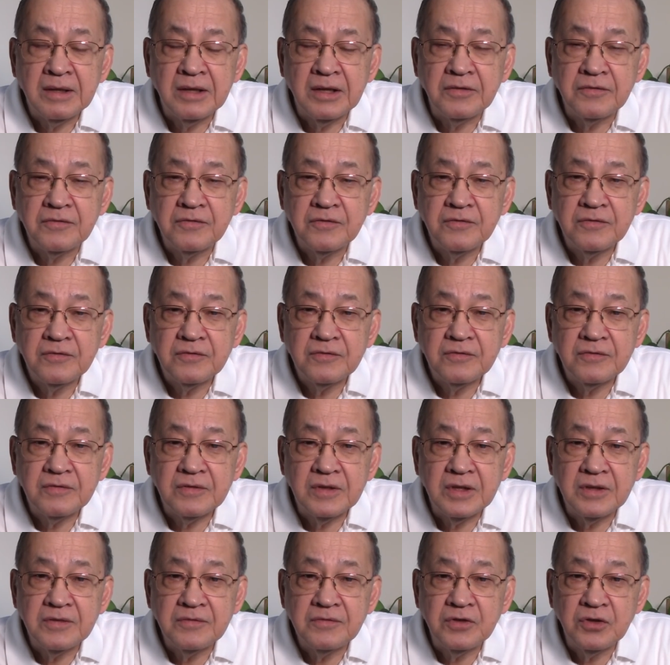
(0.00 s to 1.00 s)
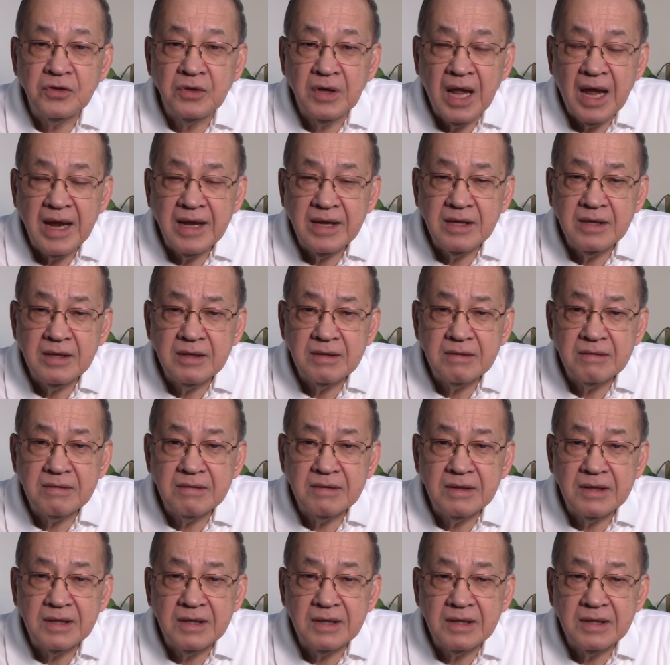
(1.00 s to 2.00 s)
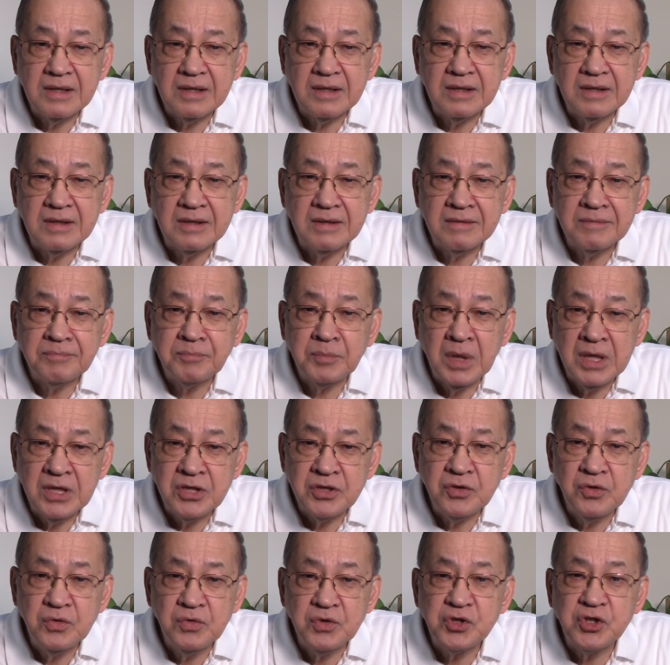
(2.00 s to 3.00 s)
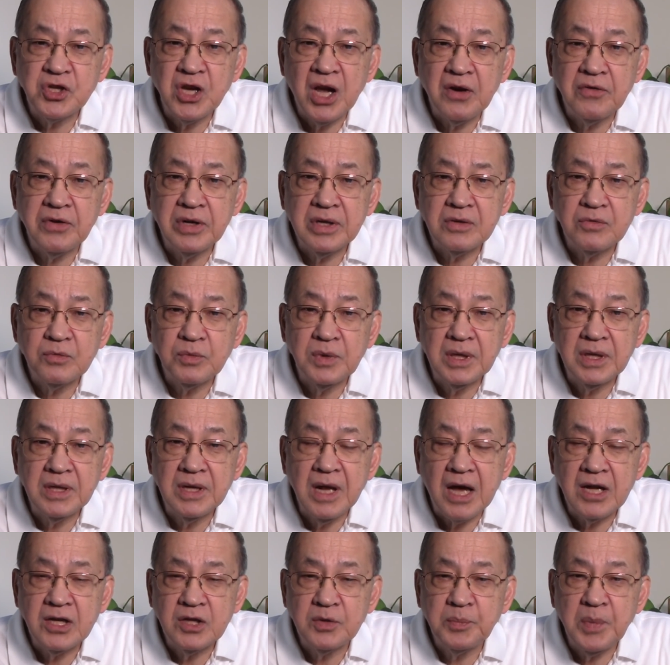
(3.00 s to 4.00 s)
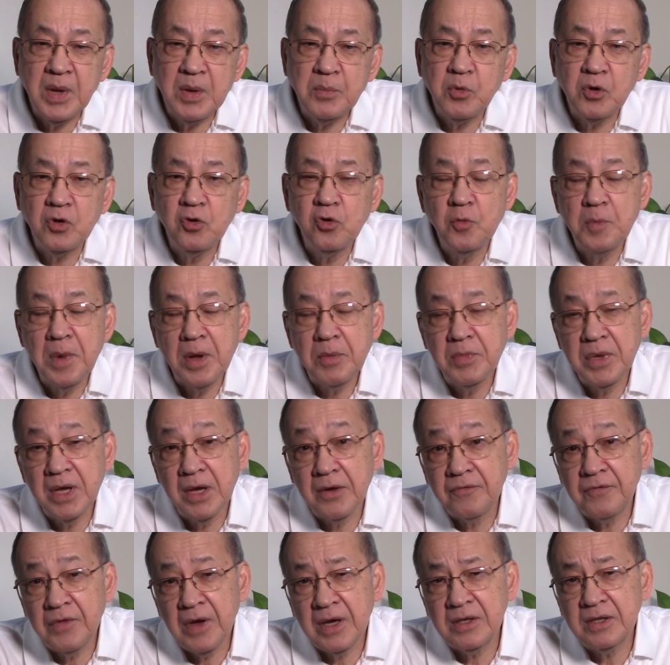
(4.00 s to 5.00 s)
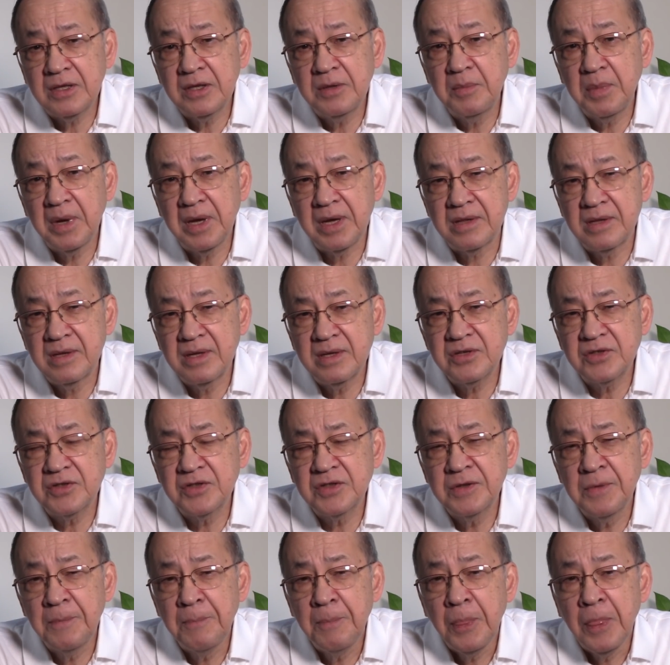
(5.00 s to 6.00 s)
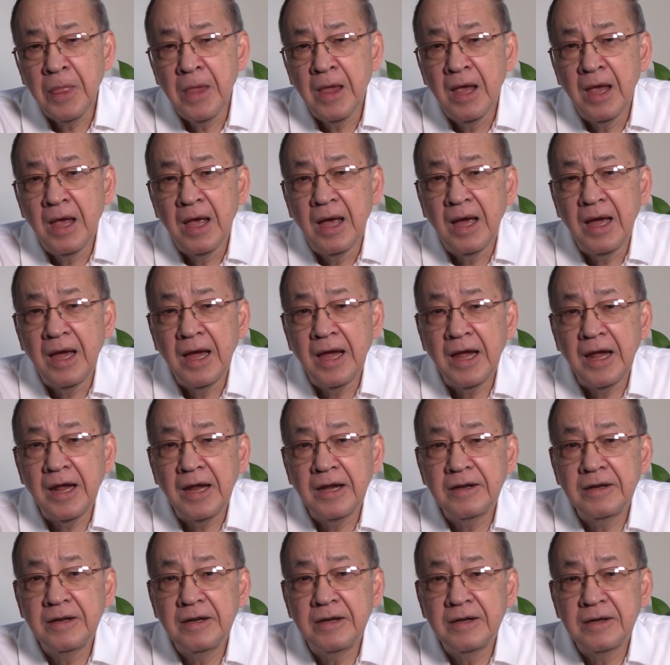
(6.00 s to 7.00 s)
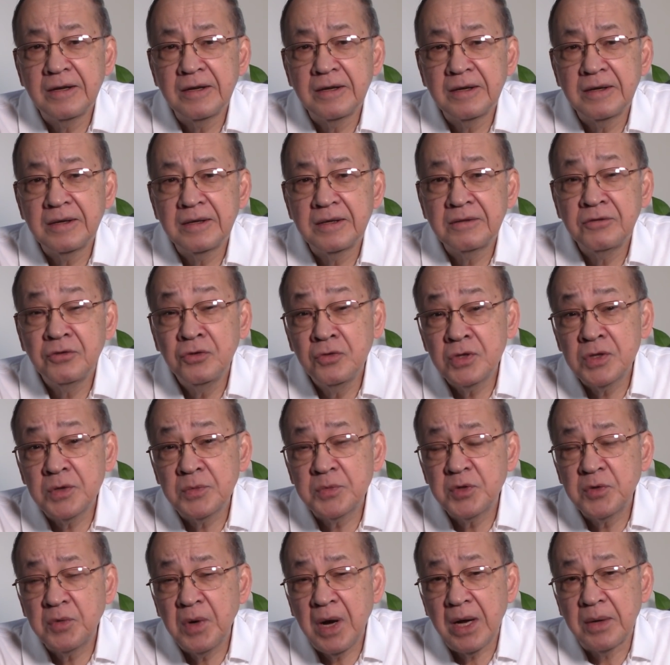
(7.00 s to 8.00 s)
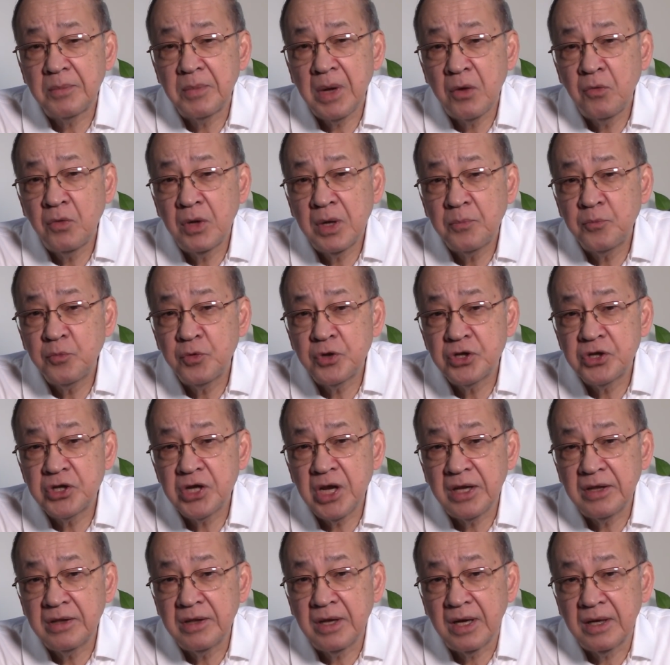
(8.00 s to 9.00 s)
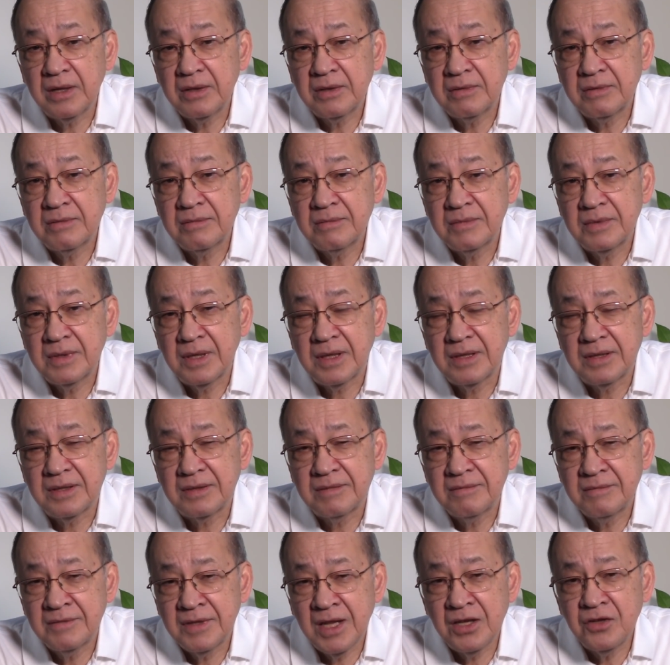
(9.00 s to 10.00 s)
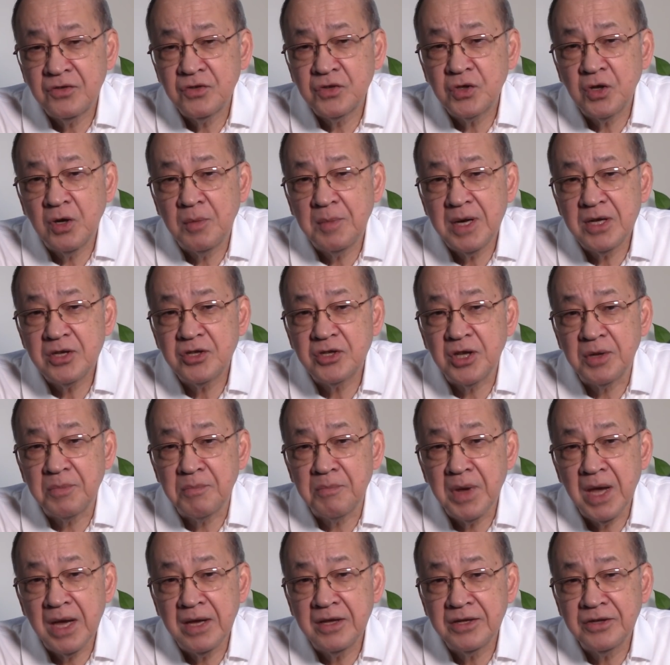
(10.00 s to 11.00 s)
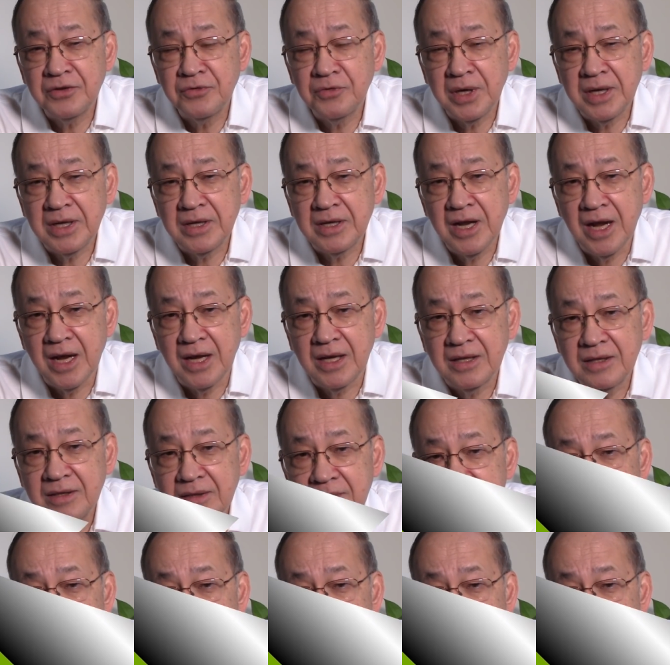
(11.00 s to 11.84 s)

if you like it, please do share it with other people who may be affected by this. And do subscribe. I will appreciate that. Thank you so much, and make it a great day.